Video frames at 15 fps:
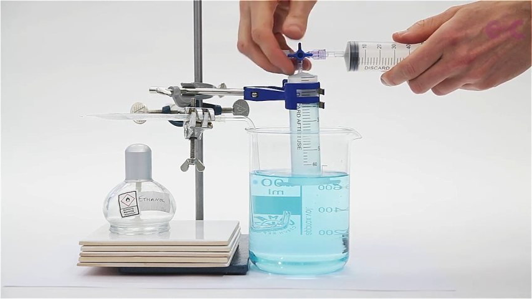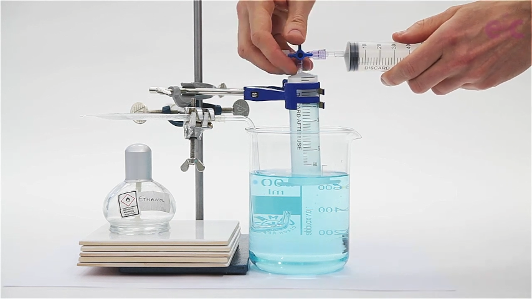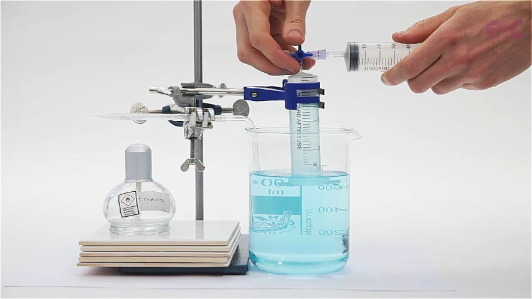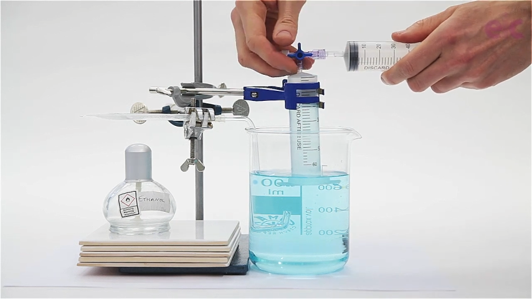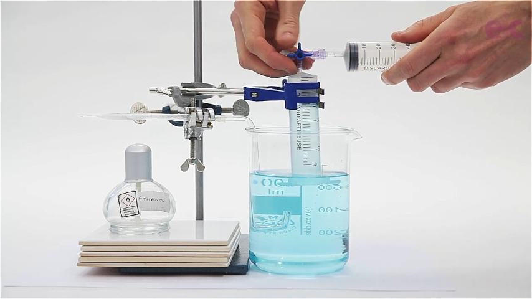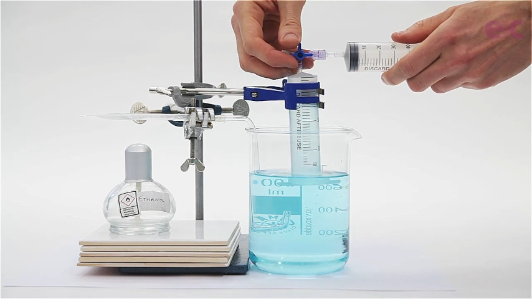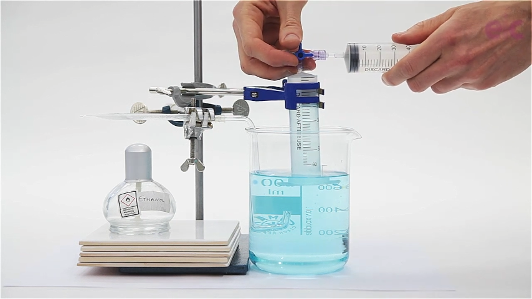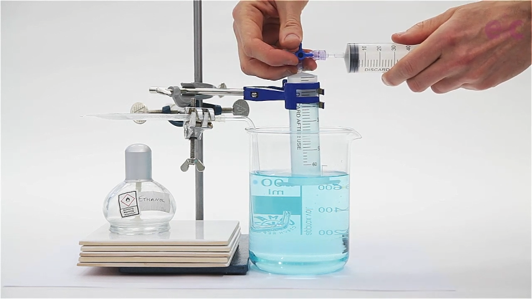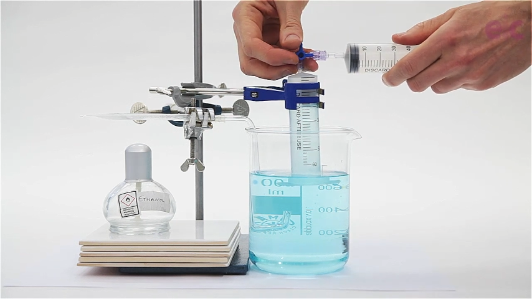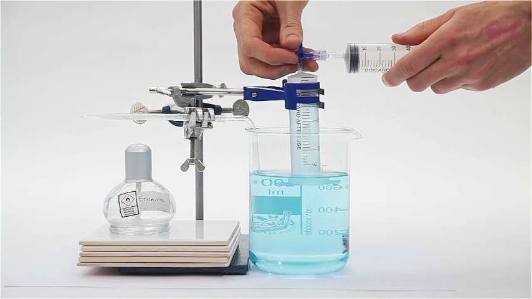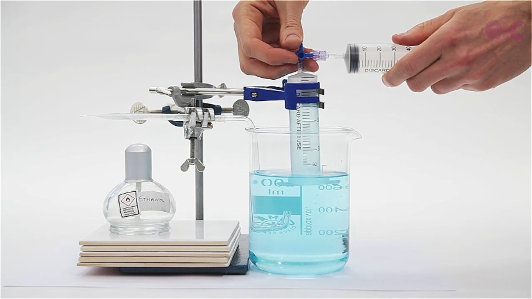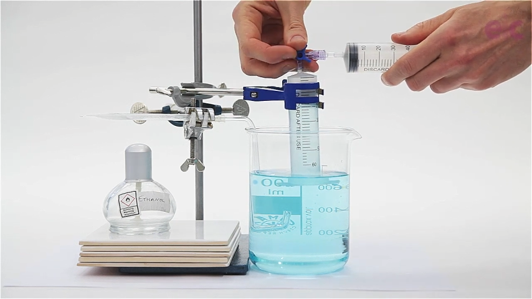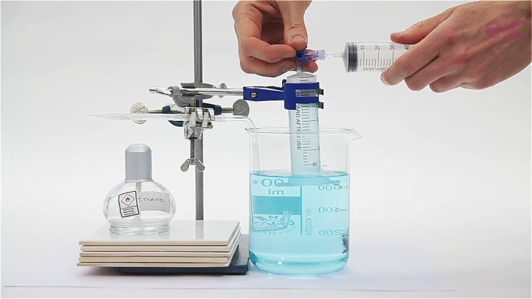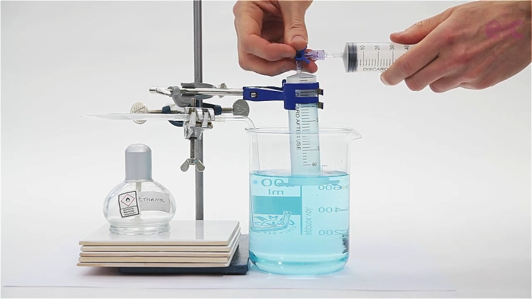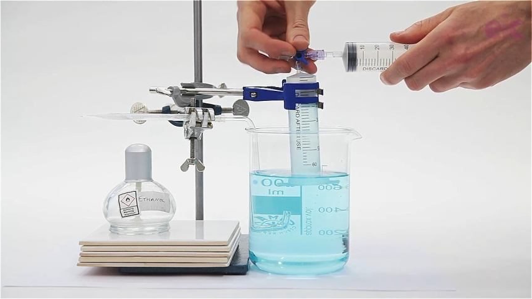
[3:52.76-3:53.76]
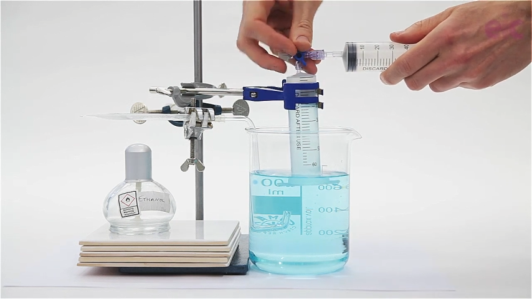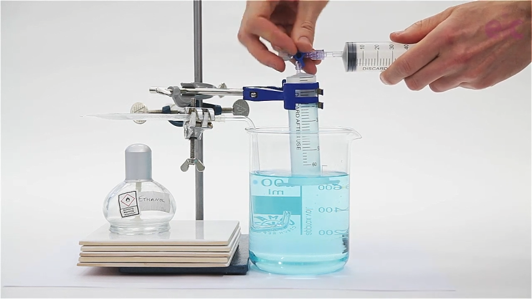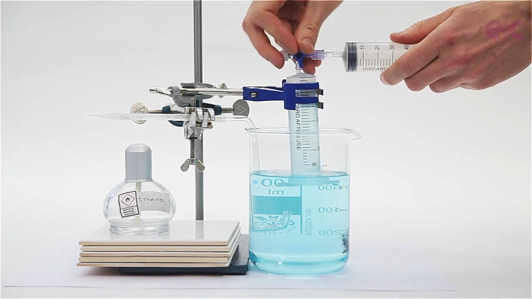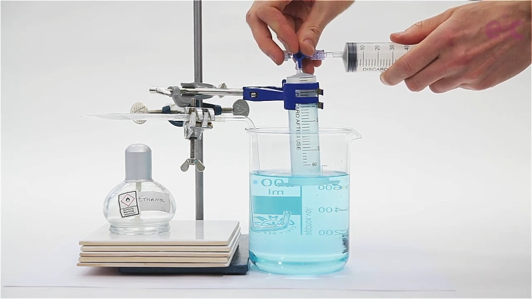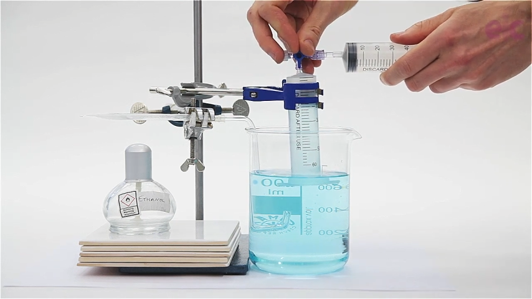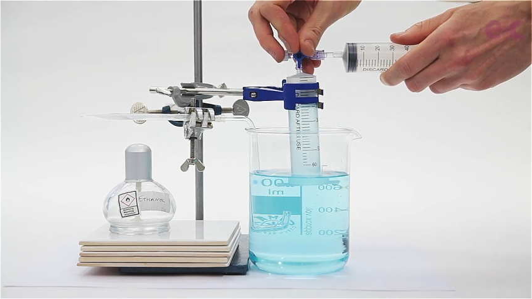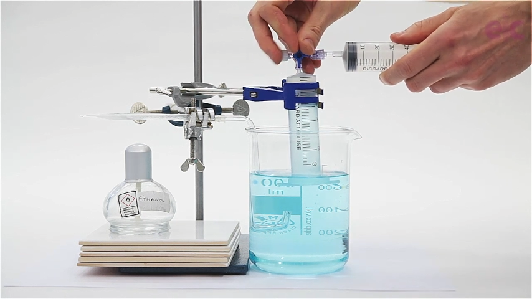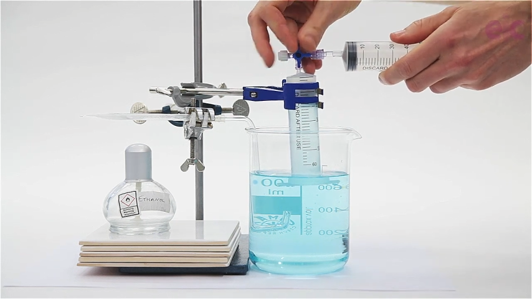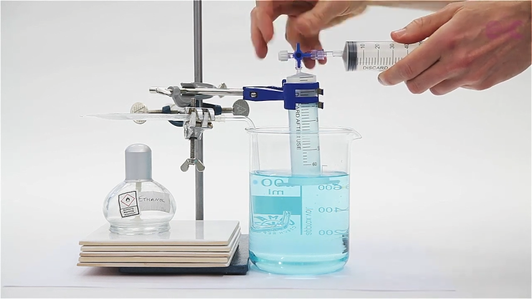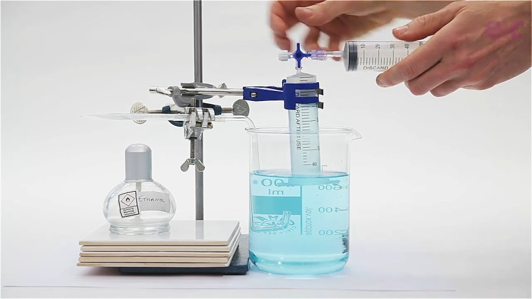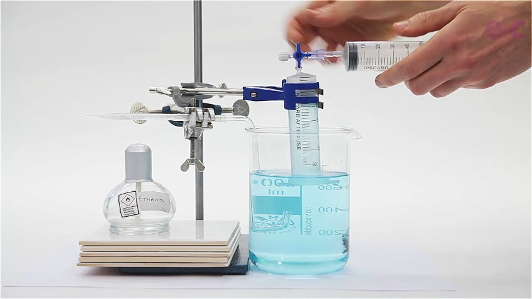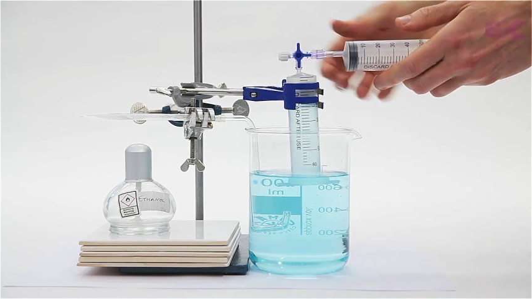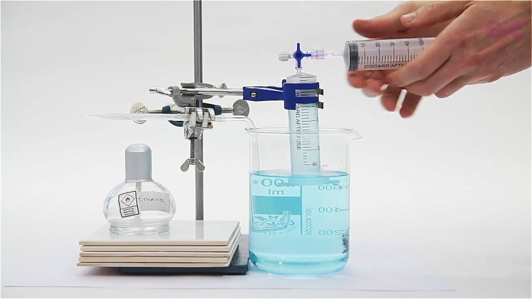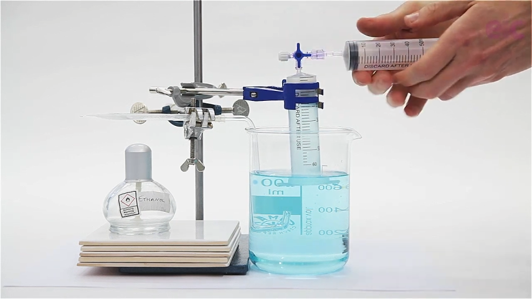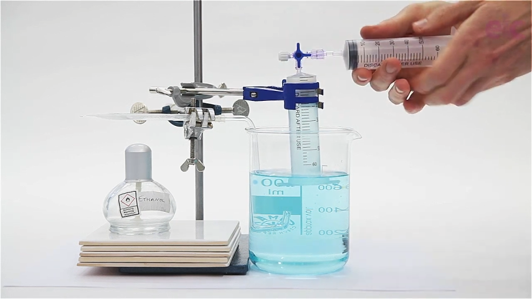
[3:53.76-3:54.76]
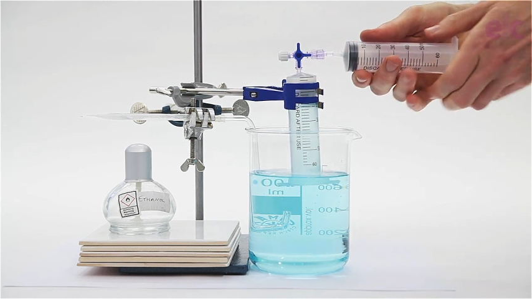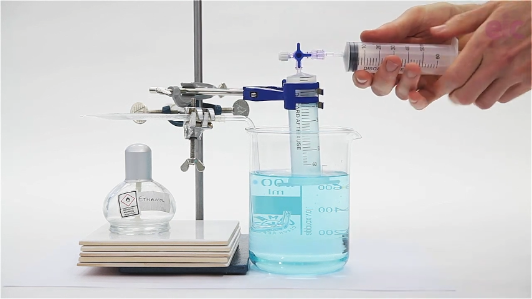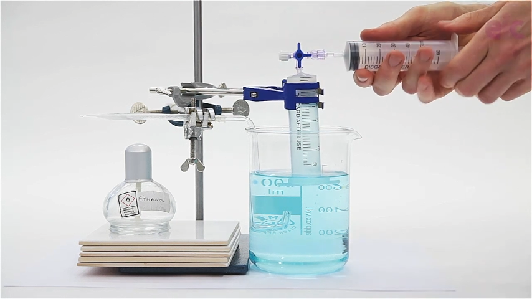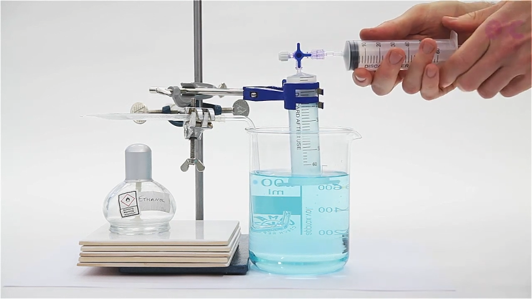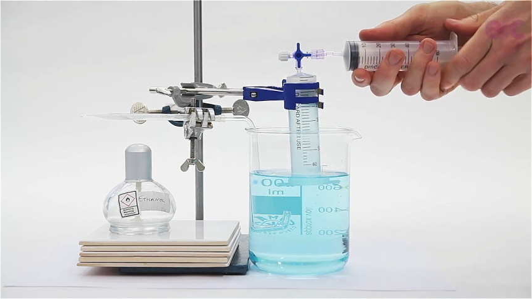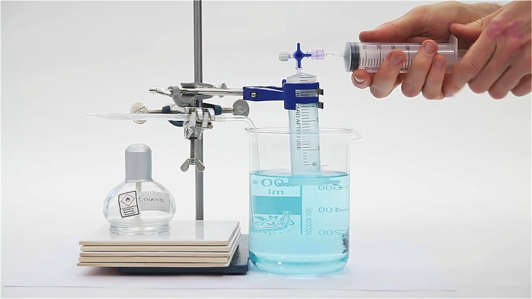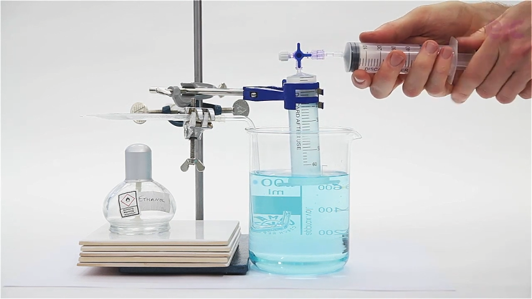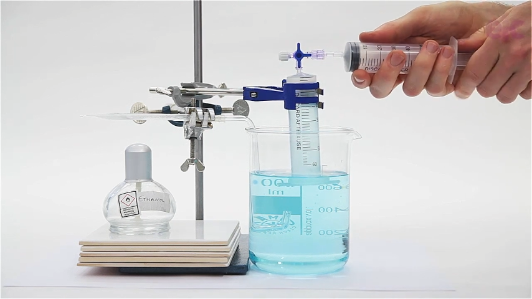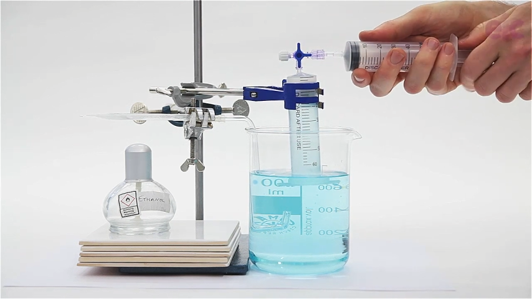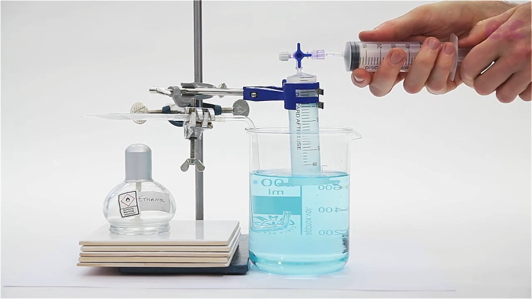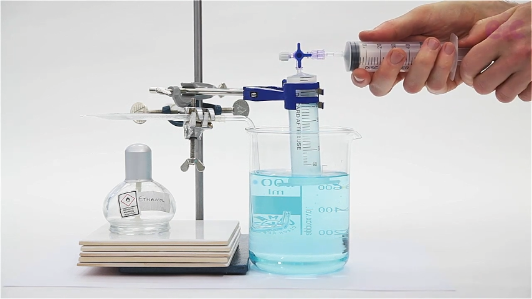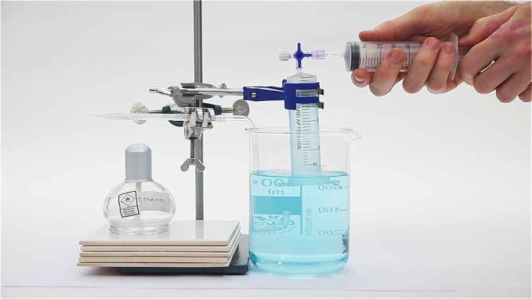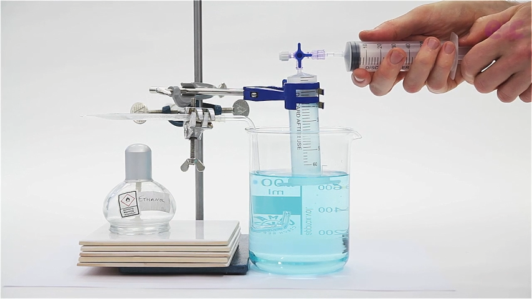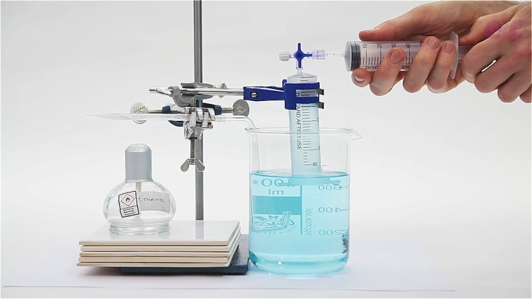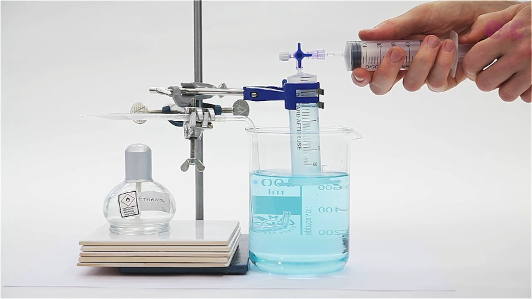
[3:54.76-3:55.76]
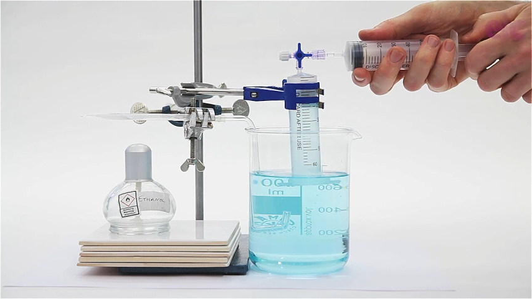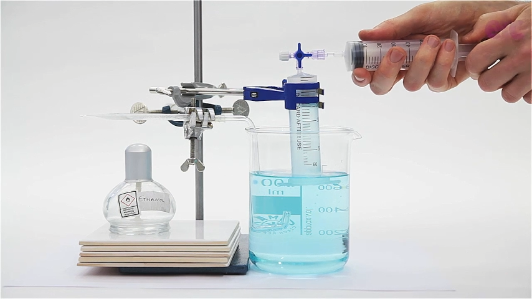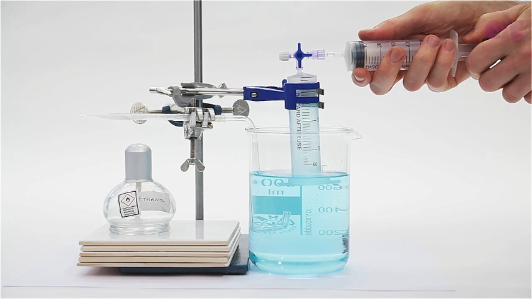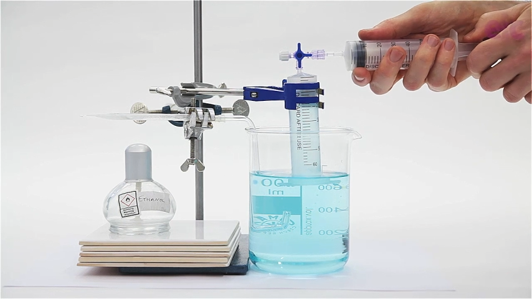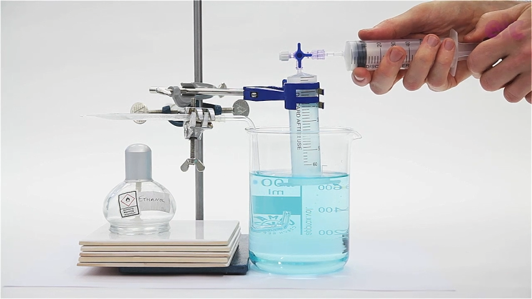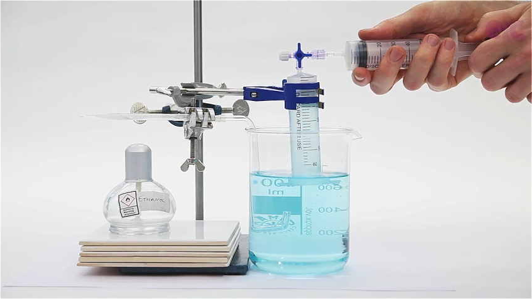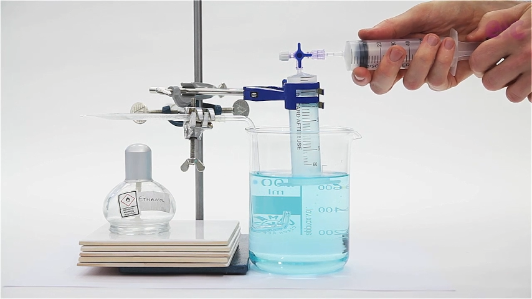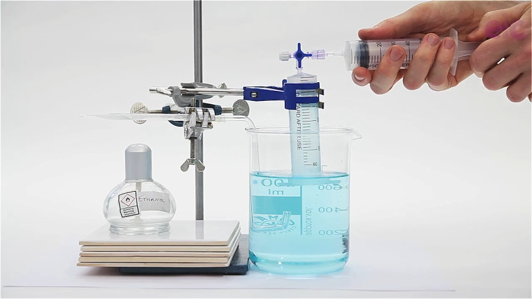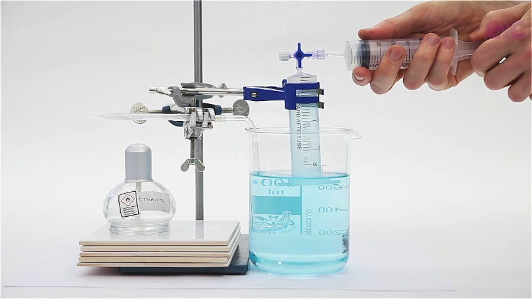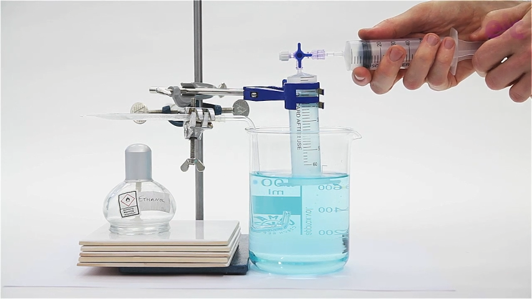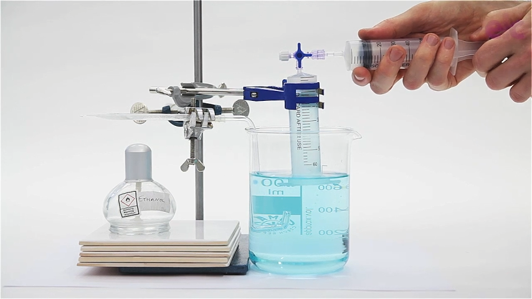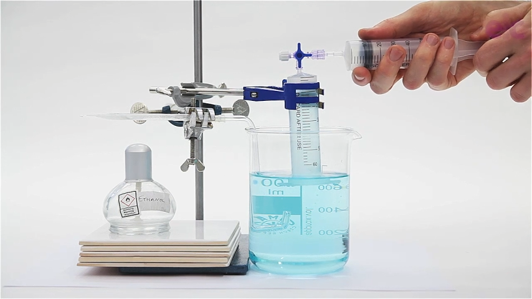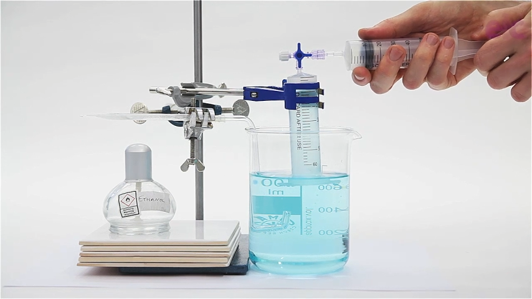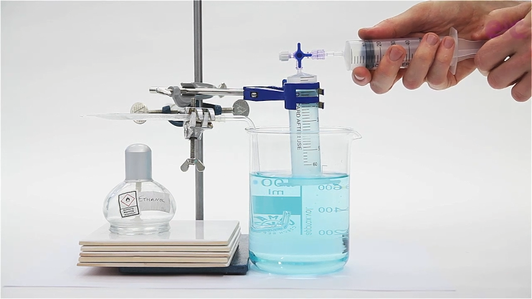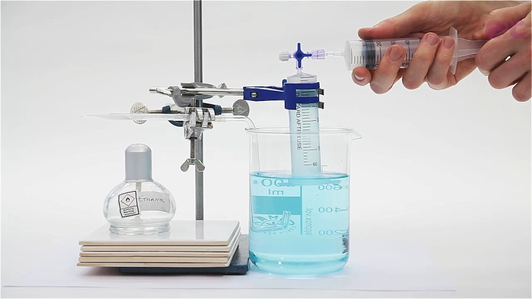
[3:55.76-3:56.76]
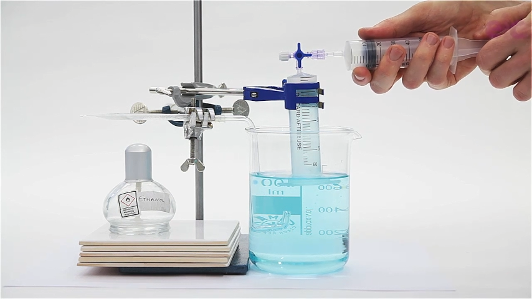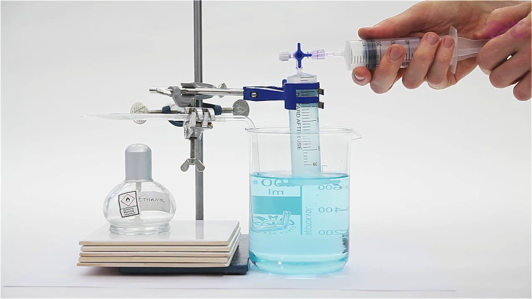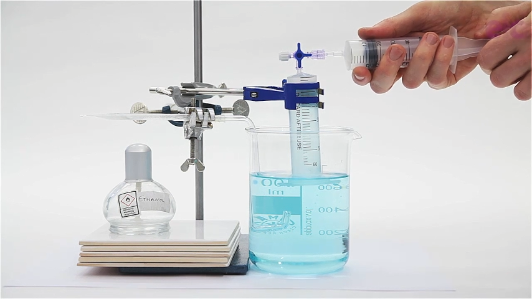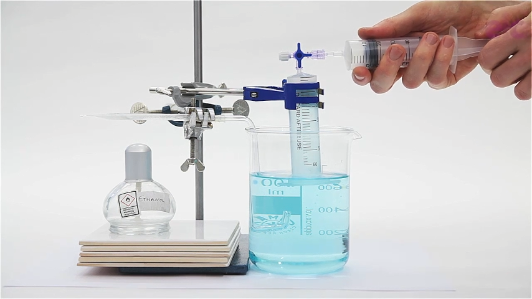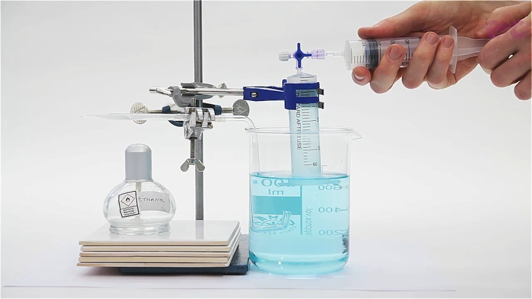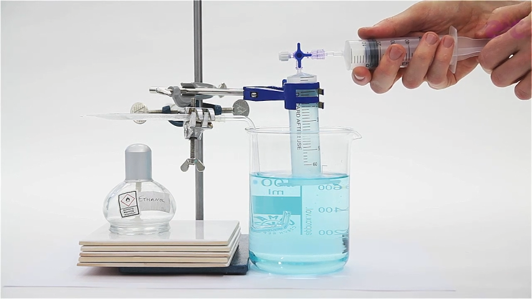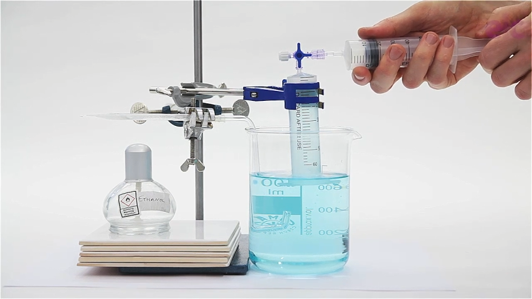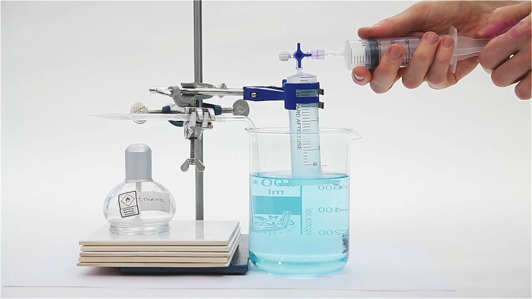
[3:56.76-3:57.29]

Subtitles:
(no speaker visible)